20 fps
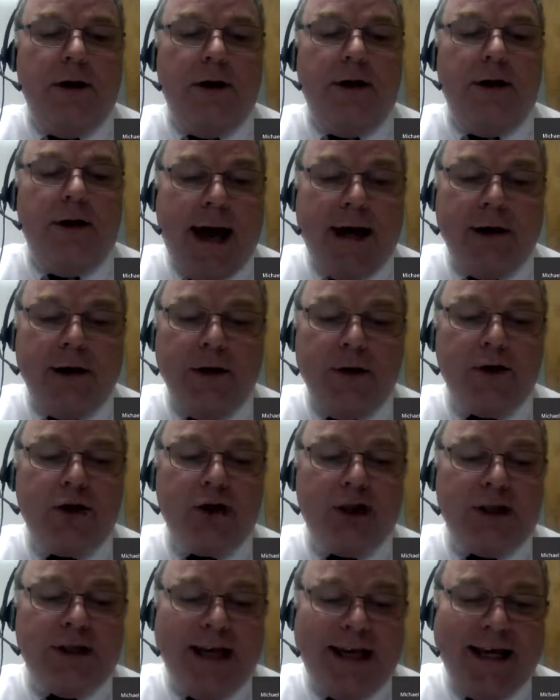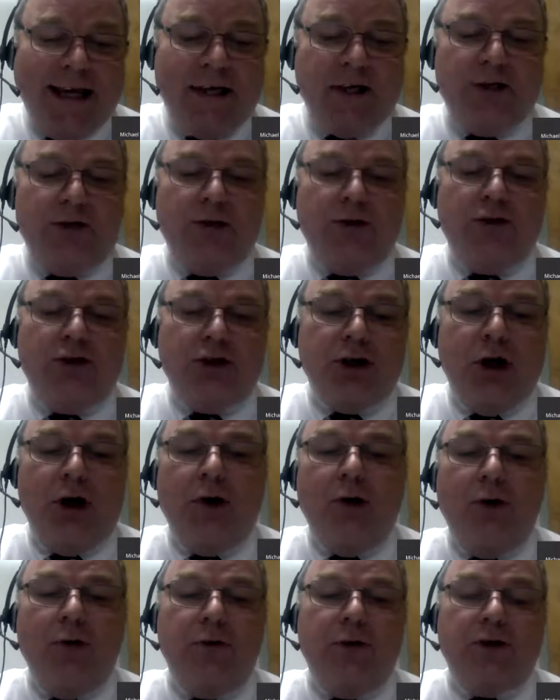Daniel seeks to
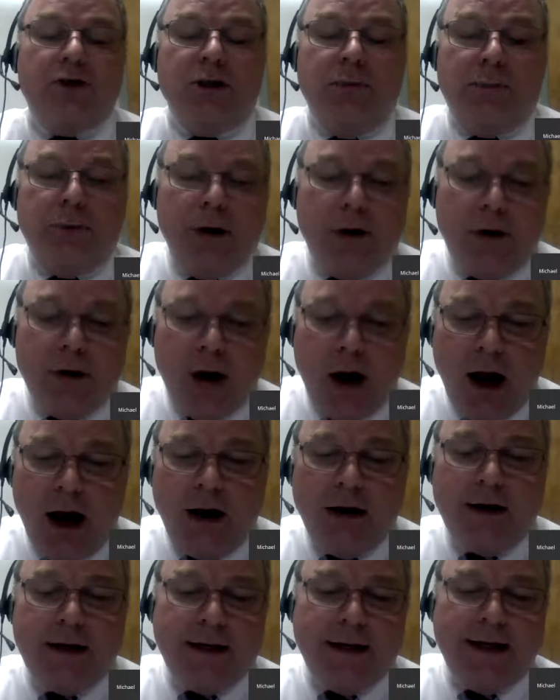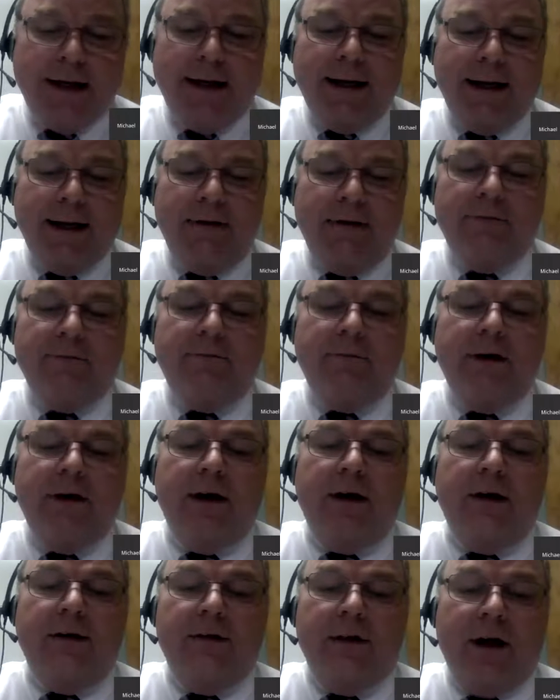show the superiority of
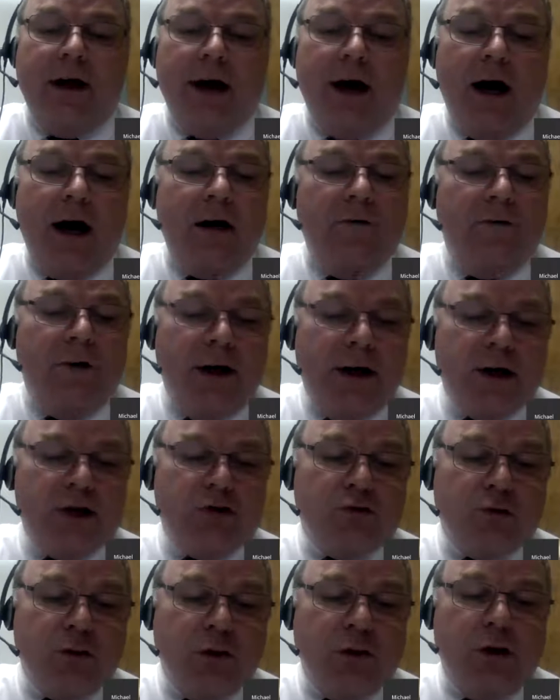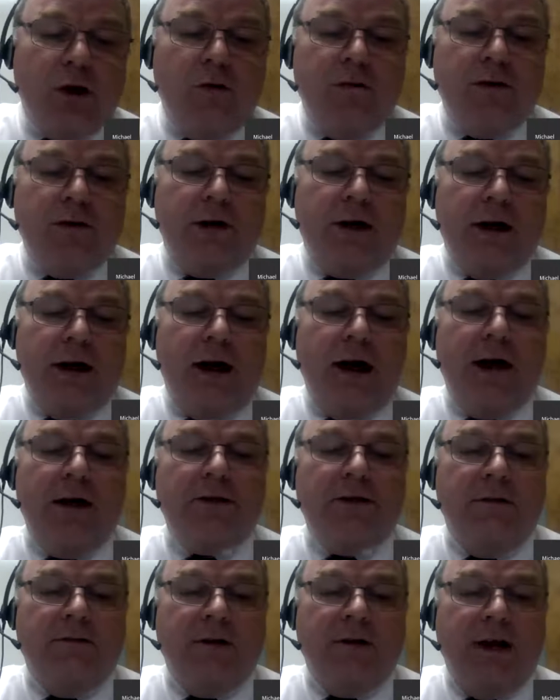the God of Israel over the
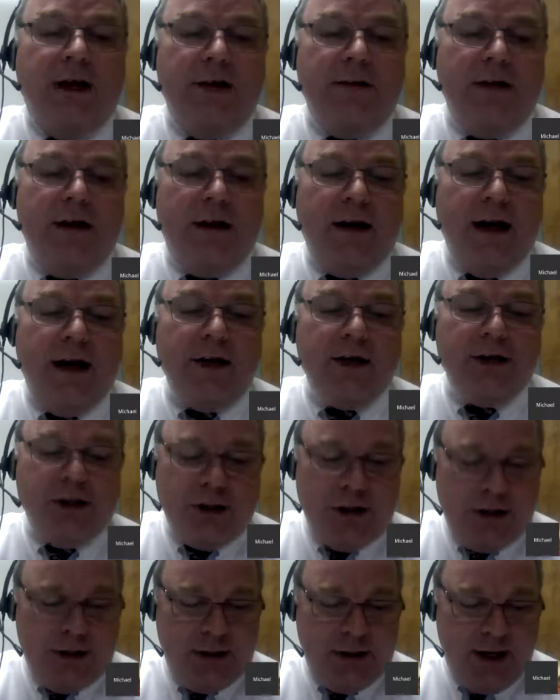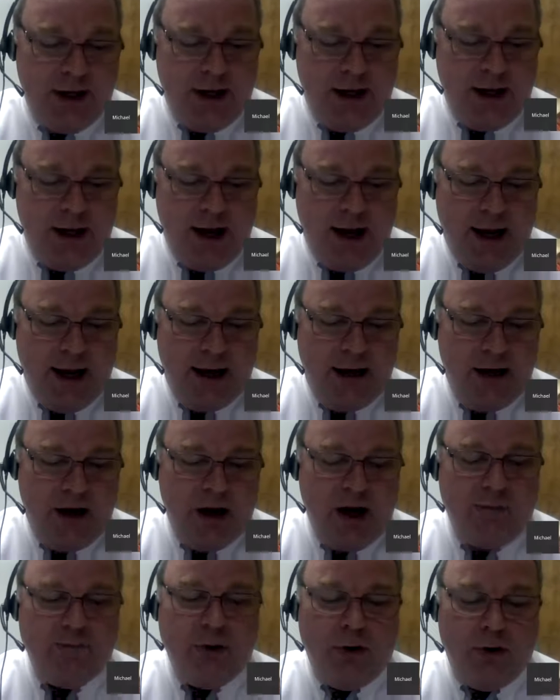gods of the heathen nation. And
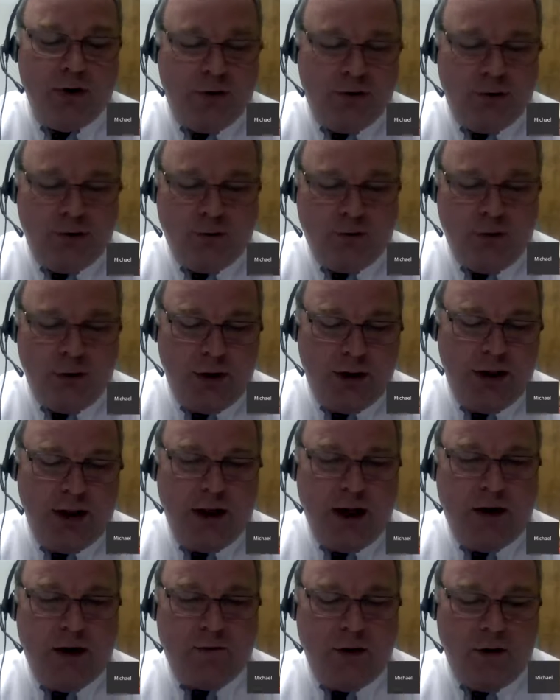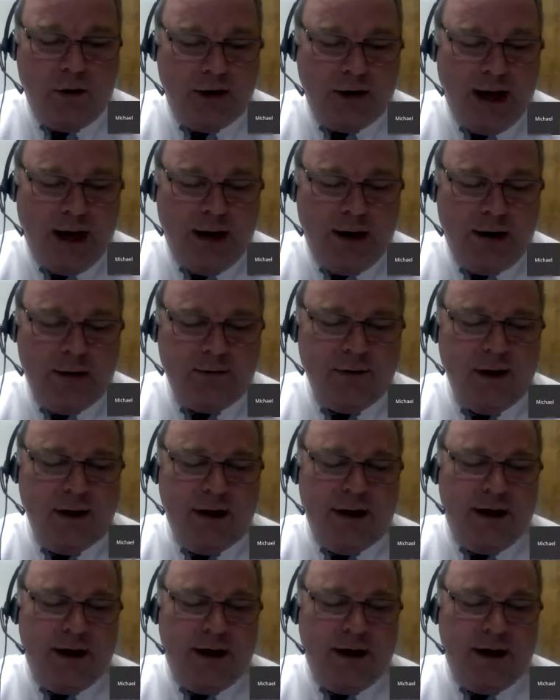number three, I wrote it down,